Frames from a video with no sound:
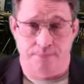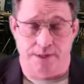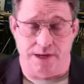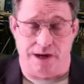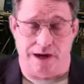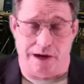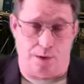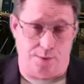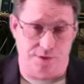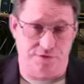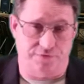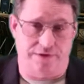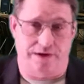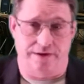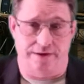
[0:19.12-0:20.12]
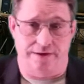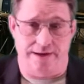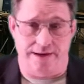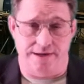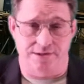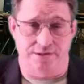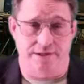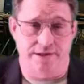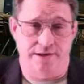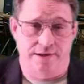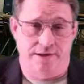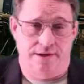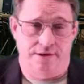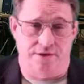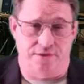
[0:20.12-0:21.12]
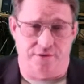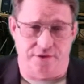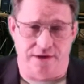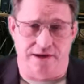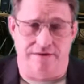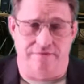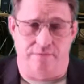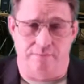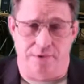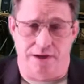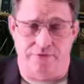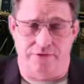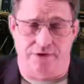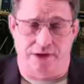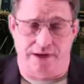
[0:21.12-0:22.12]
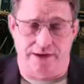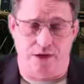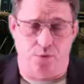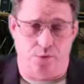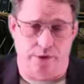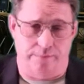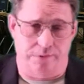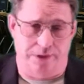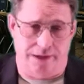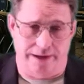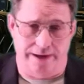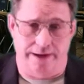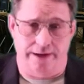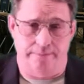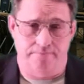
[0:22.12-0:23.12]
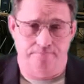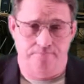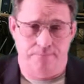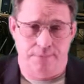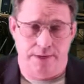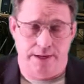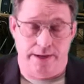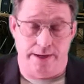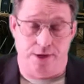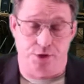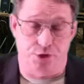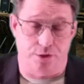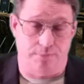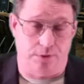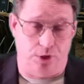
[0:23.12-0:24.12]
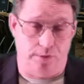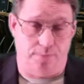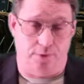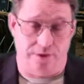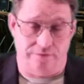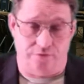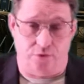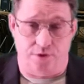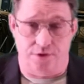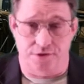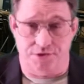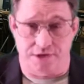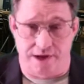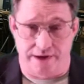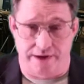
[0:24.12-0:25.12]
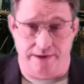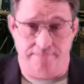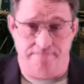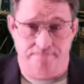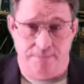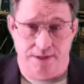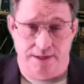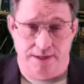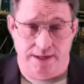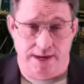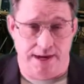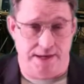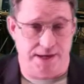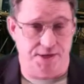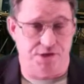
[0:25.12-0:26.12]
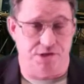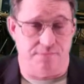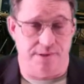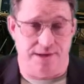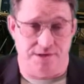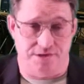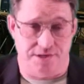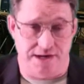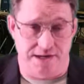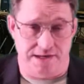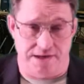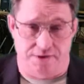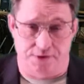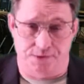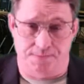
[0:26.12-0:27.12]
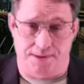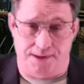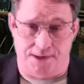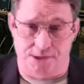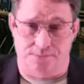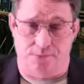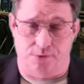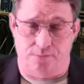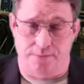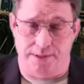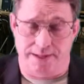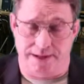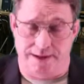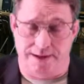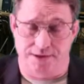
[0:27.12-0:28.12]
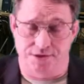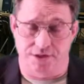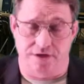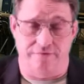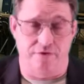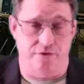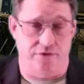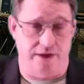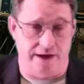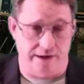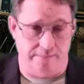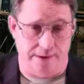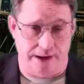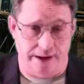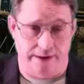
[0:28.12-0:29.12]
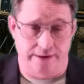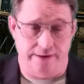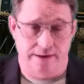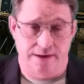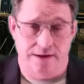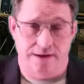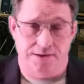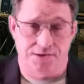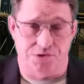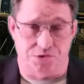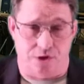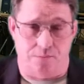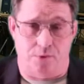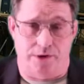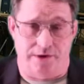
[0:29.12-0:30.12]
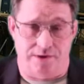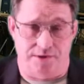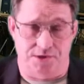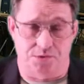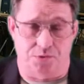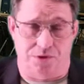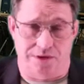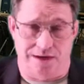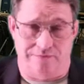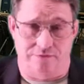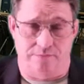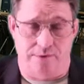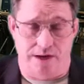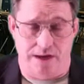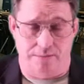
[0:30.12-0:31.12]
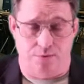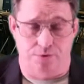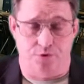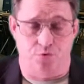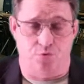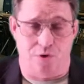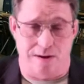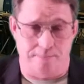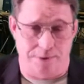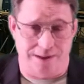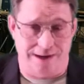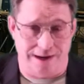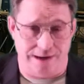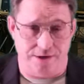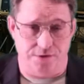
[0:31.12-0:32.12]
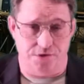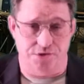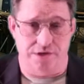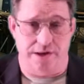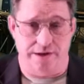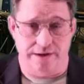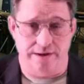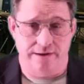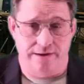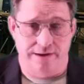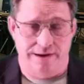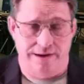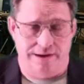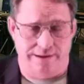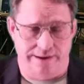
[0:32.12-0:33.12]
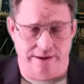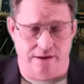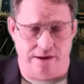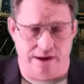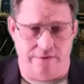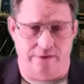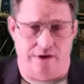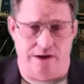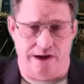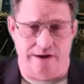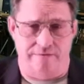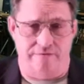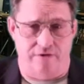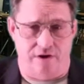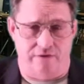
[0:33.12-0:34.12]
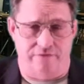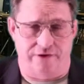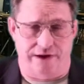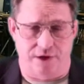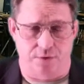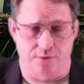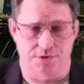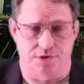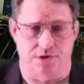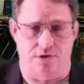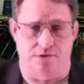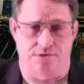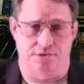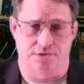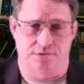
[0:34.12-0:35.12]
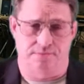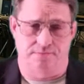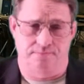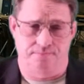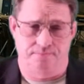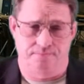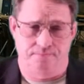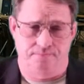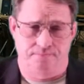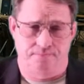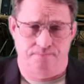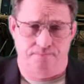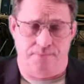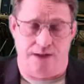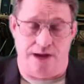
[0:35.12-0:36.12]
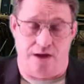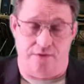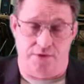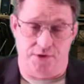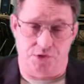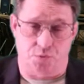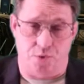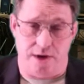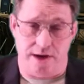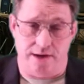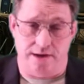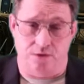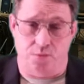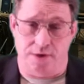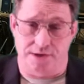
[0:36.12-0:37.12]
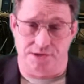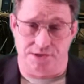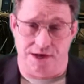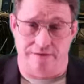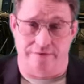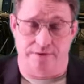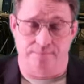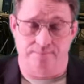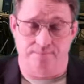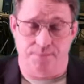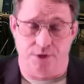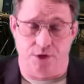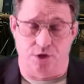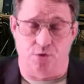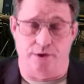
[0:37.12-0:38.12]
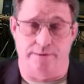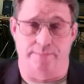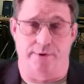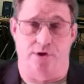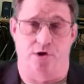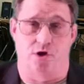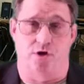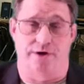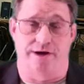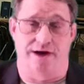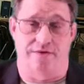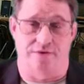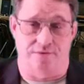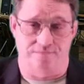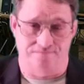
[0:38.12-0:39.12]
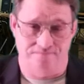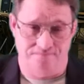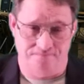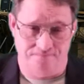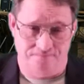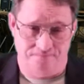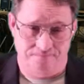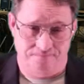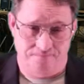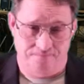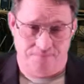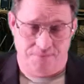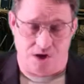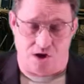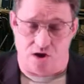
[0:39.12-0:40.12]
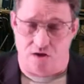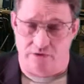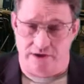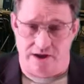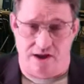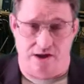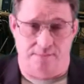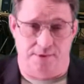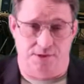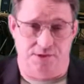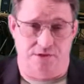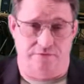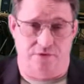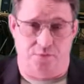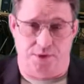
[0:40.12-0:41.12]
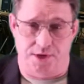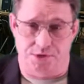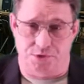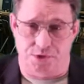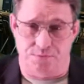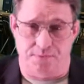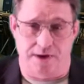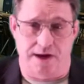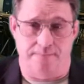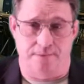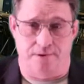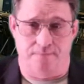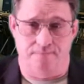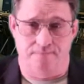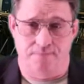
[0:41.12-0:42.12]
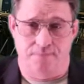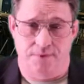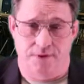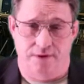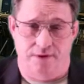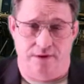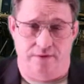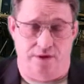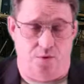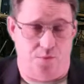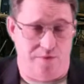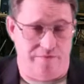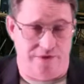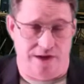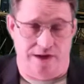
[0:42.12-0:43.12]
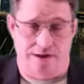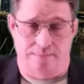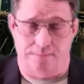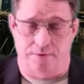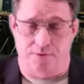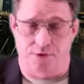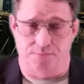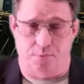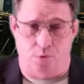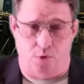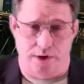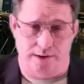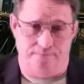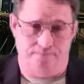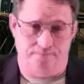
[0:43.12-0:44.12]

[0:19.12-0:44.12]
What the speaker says: Now, I always found it easy to think of a method like you would a plan. It is your blueprint for your study. It needs to be as detailed as possible because if you think about it, someone else will have to be able to replicate your study later down the line to verify your results. Now this week, in week 7, you're going to put it all together. All the elements of the research paper that we've done up to this point.